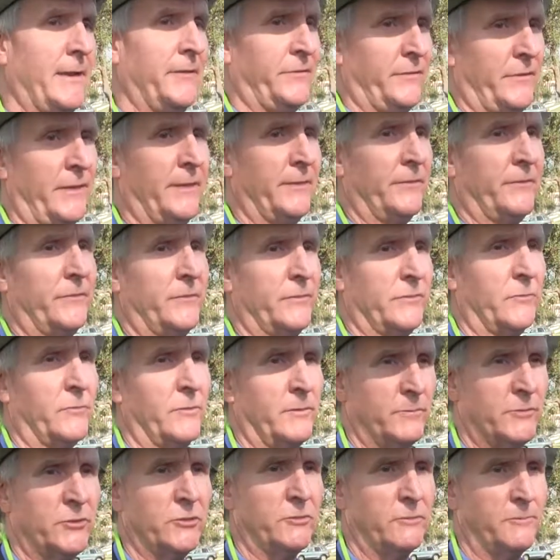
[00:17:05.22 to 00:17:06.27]
SS
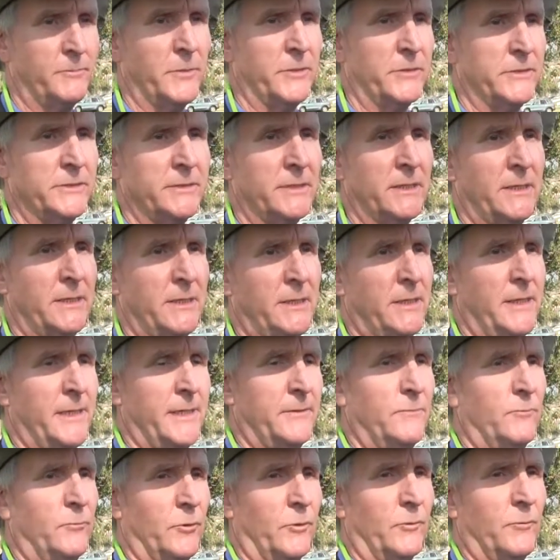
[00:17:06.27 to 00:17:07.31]
stormtroopers
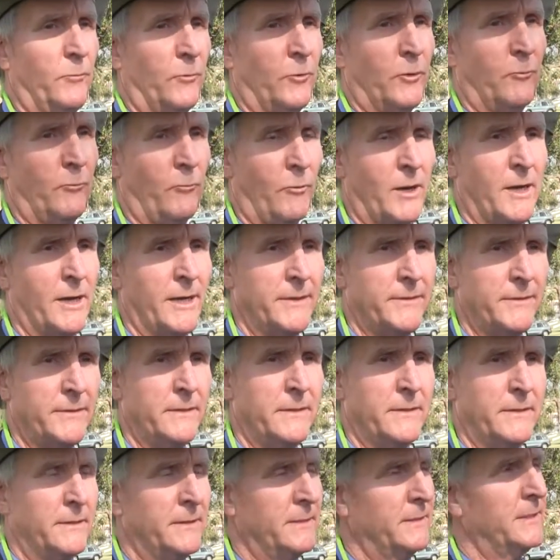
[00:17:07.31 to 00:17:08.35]
in World War I,
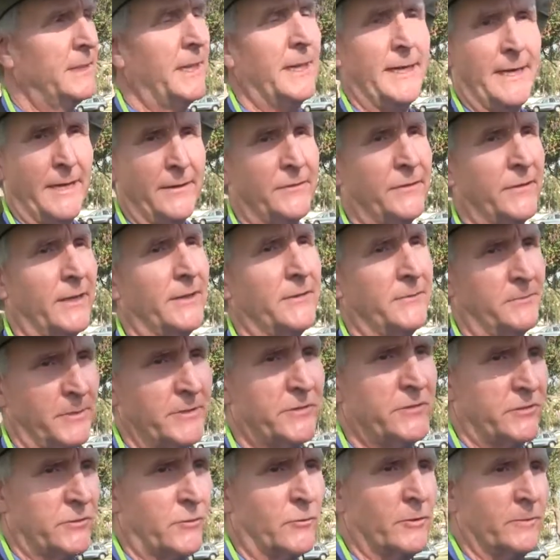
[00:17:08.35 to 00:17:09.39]
not SS, but
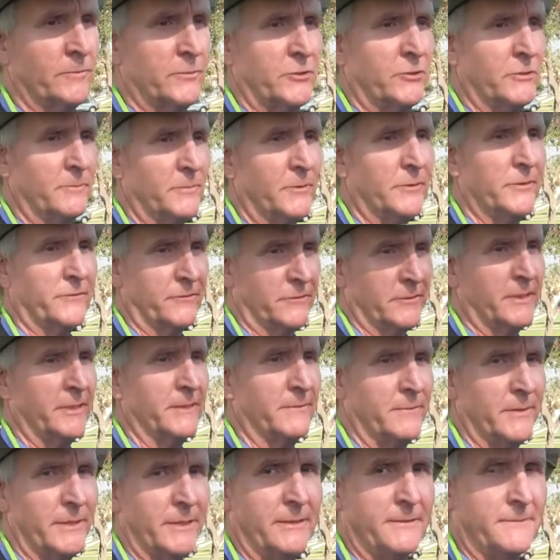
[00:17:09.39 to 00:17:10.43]
stormtroopers,
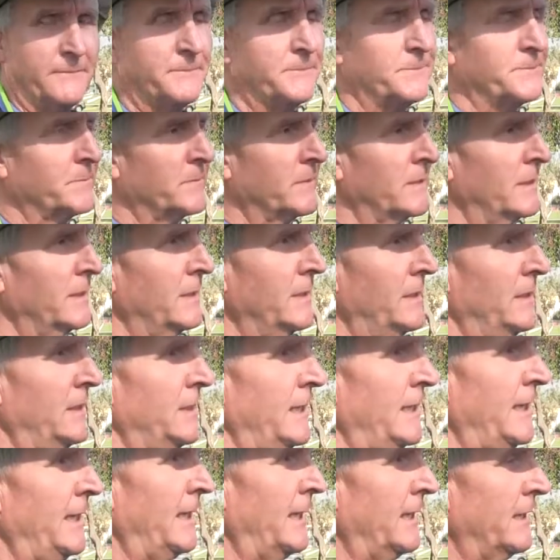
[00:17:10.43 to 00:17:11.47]
forgive me.
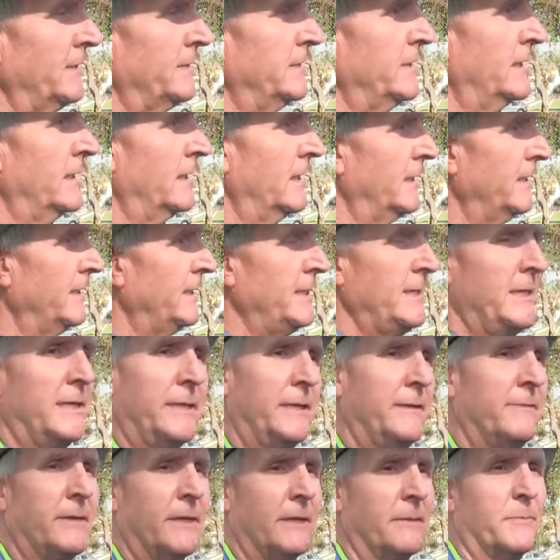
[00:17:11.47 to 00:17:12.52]
And he didn't
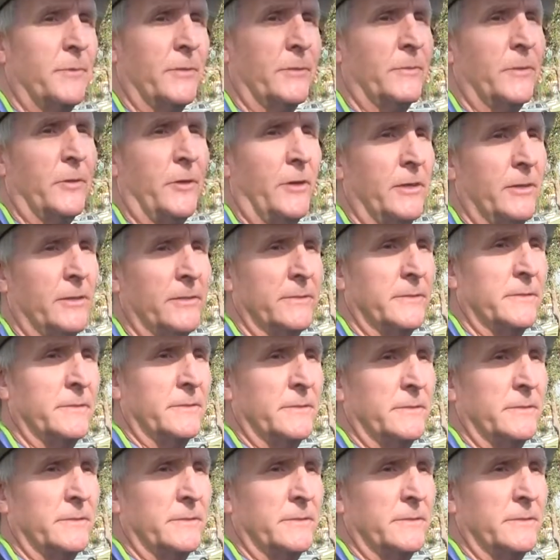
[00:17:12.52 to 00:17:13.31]
even get a Purple Heart.